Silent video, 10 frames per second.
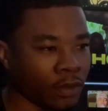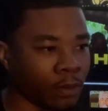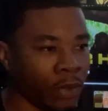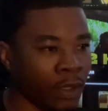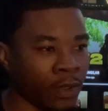
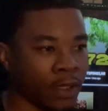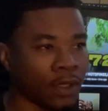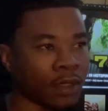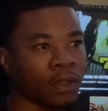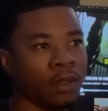people
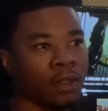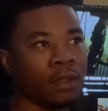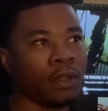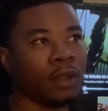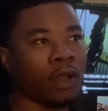that's
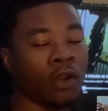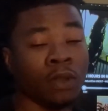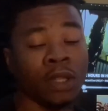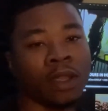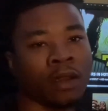only
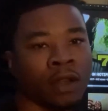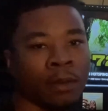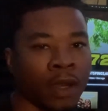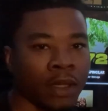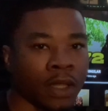caring
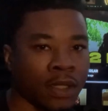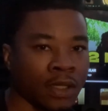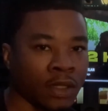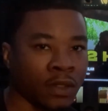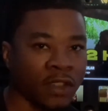about
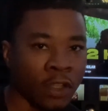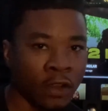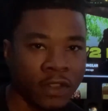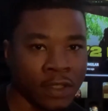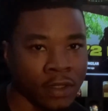themselves,
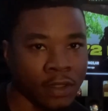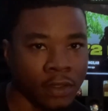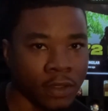self-centered.